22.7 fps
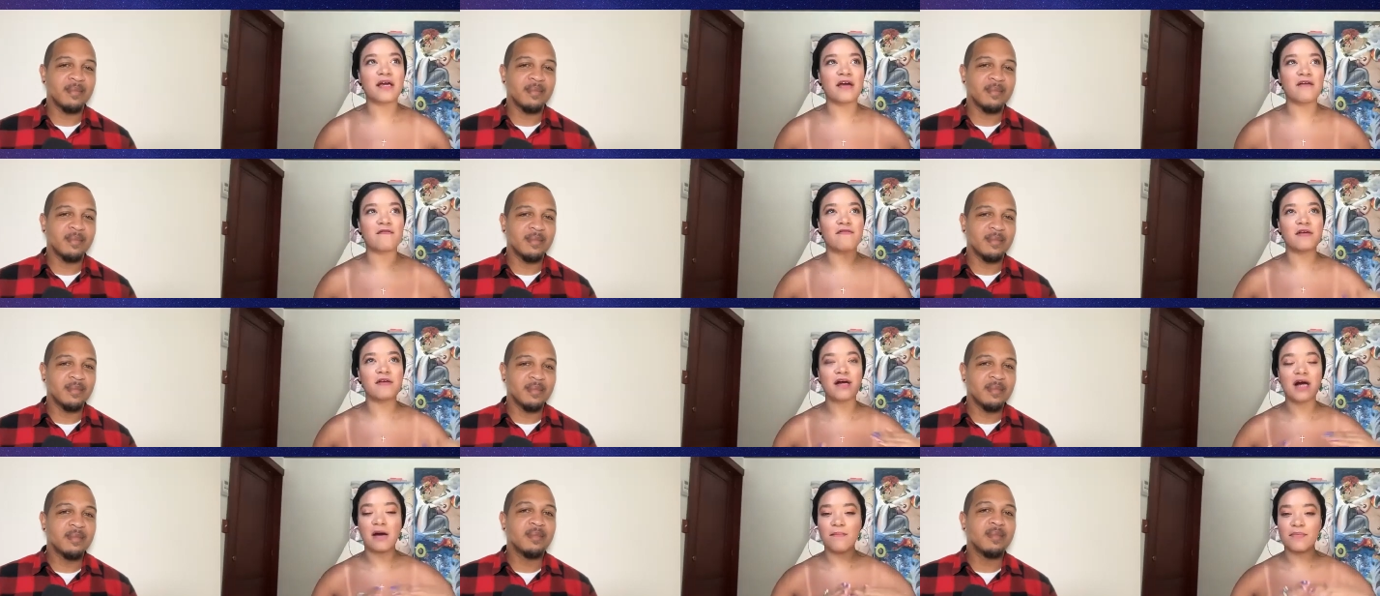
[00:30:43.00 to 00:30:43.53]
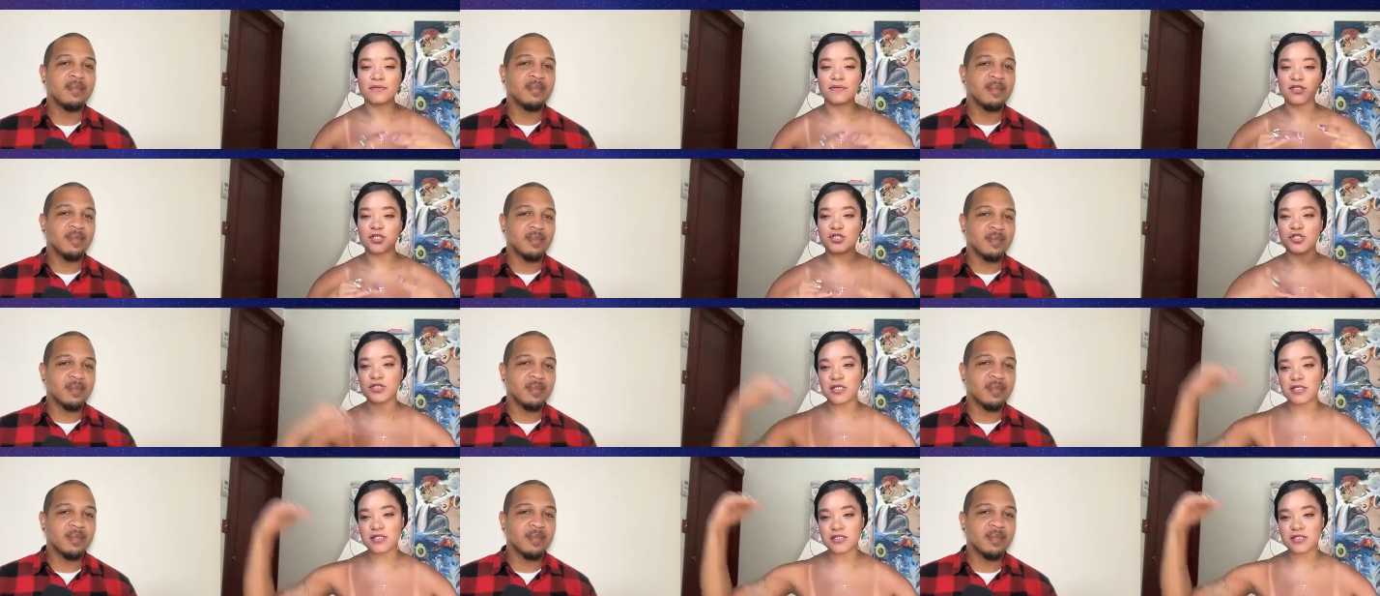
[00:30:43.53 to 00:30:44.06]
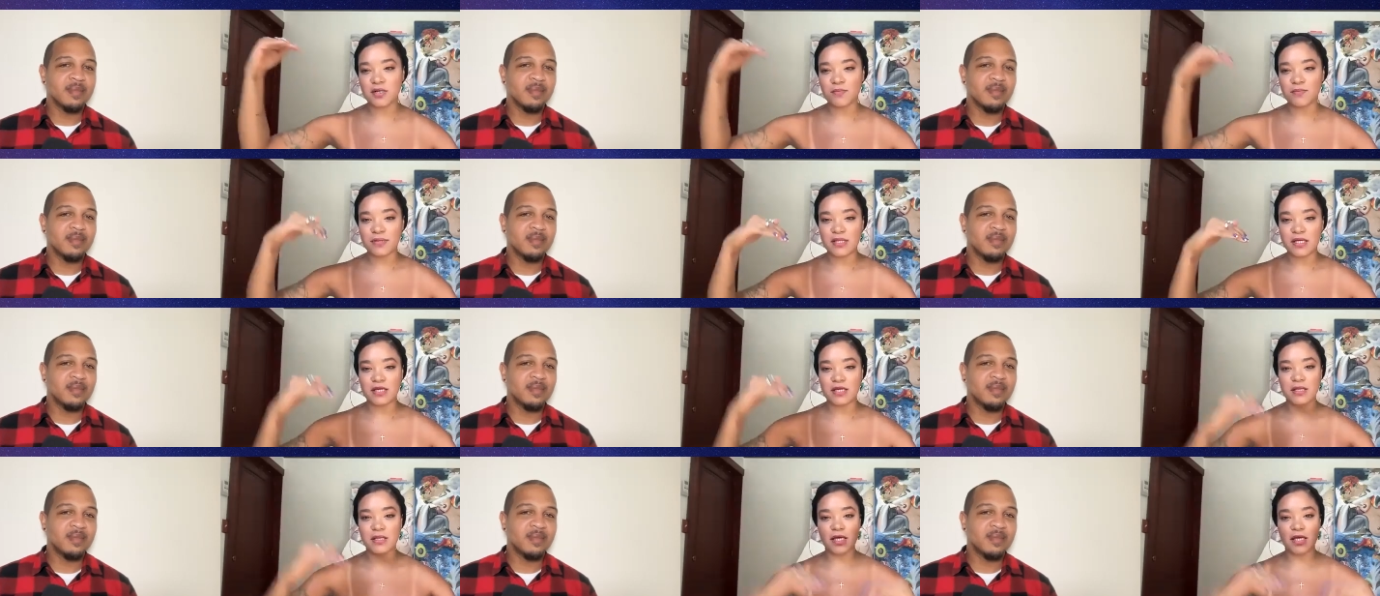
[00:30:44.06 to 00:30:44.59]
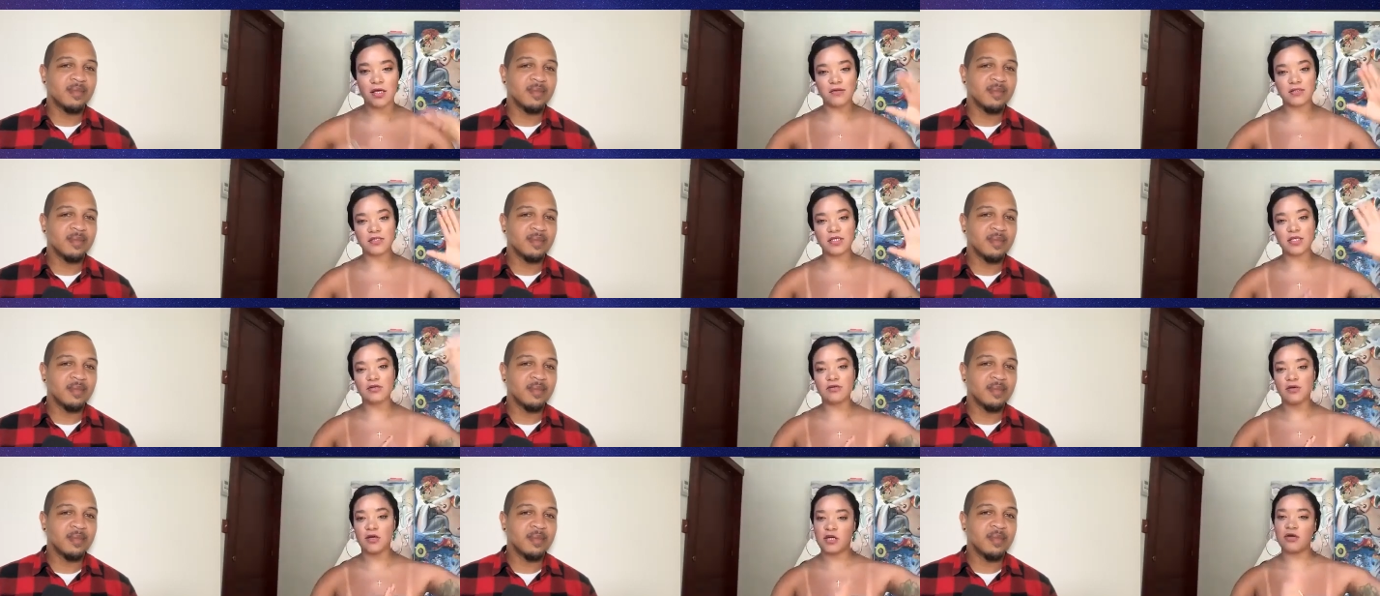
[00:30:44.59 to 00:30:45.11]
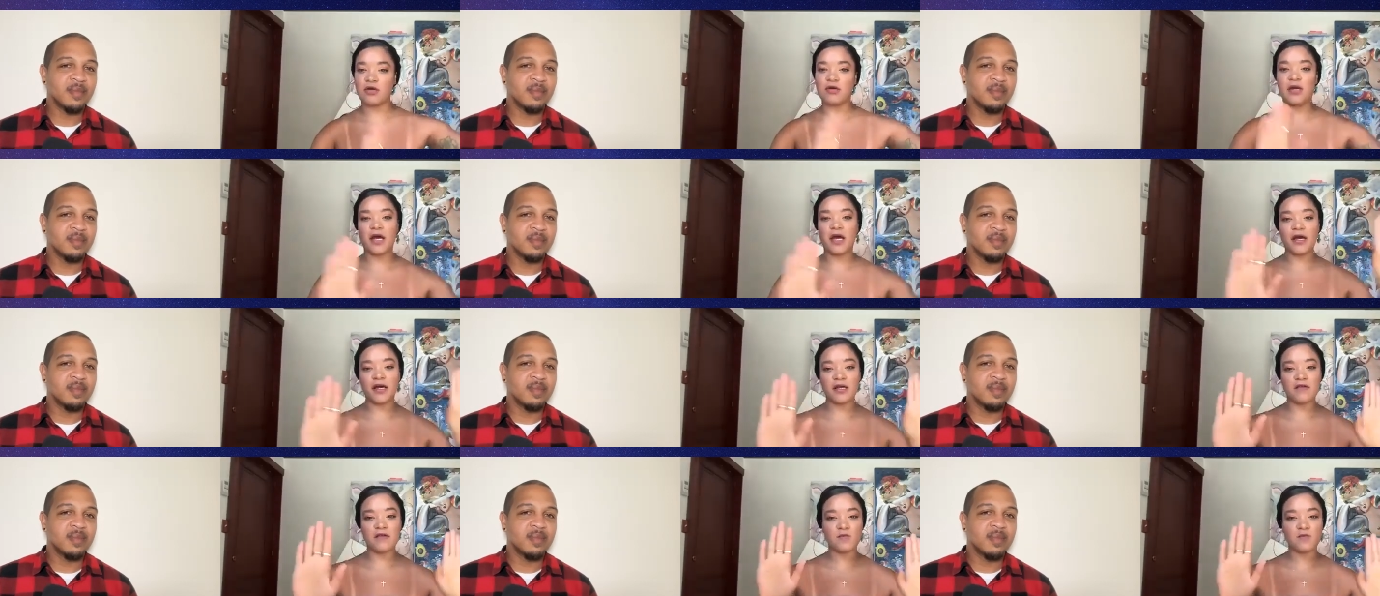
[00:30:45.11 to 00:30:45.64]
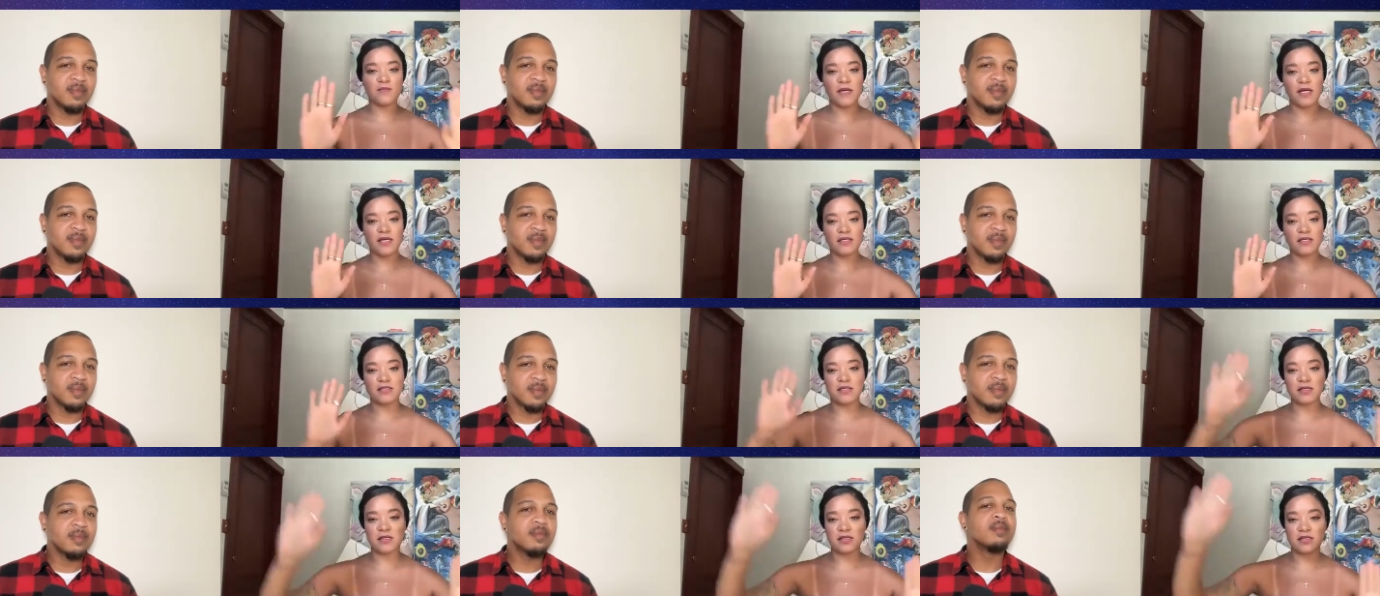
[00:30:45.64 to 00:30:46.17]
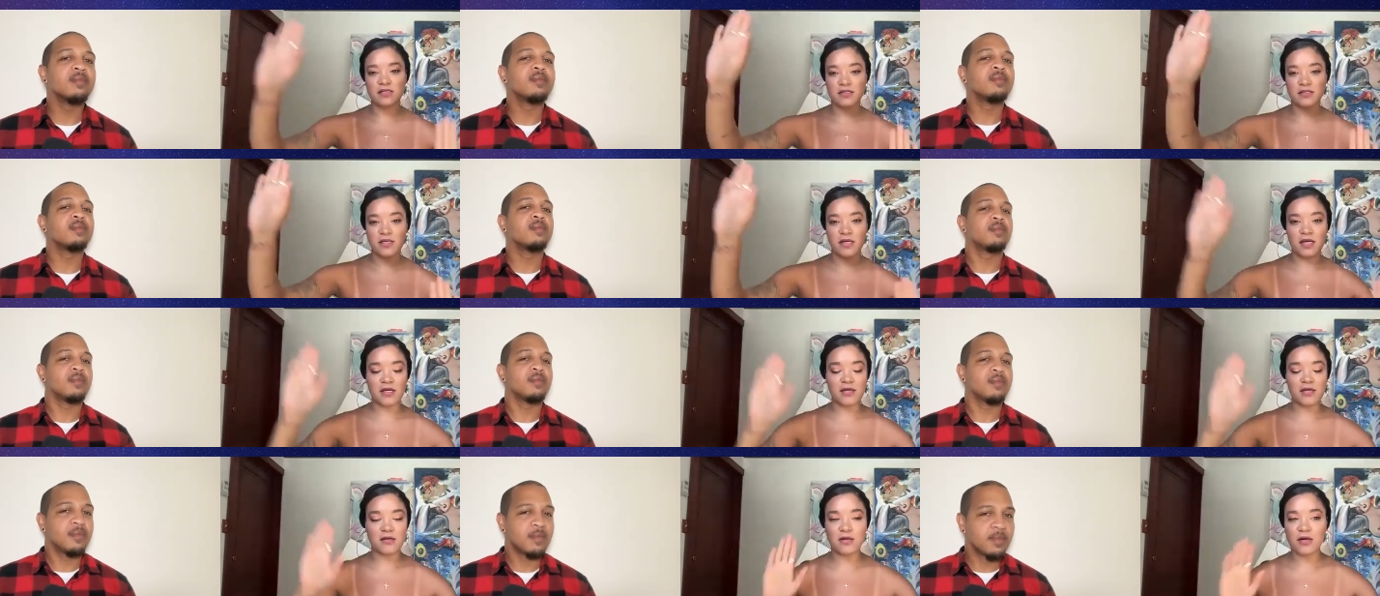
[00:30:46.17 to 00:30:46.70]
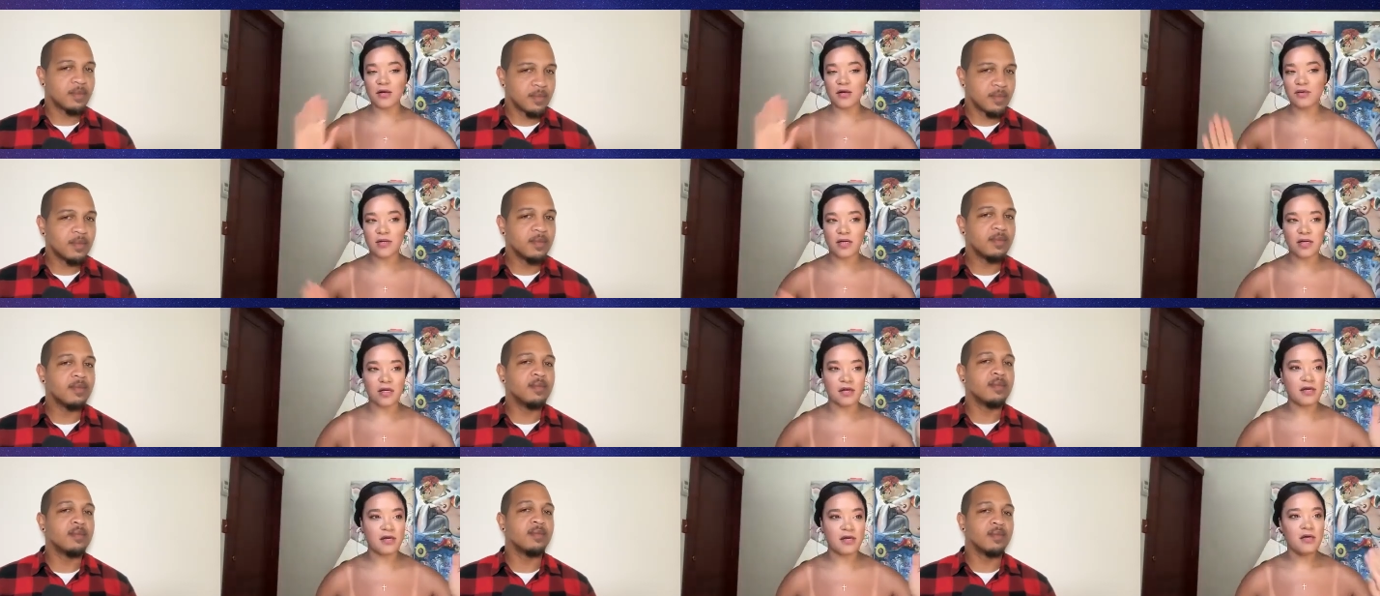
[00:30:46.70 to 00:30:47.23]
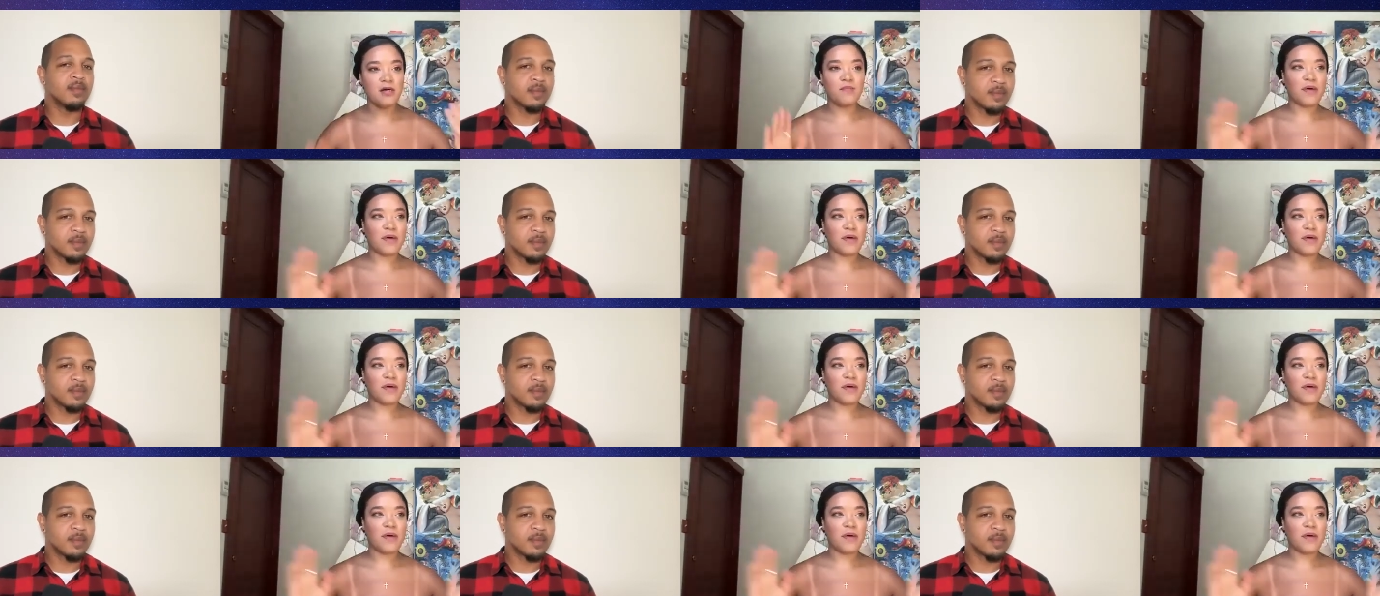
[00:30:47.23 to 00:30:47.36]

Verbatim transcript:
Speaker 1: like if the composition is complete, like you see like your negative spaces, like you know, like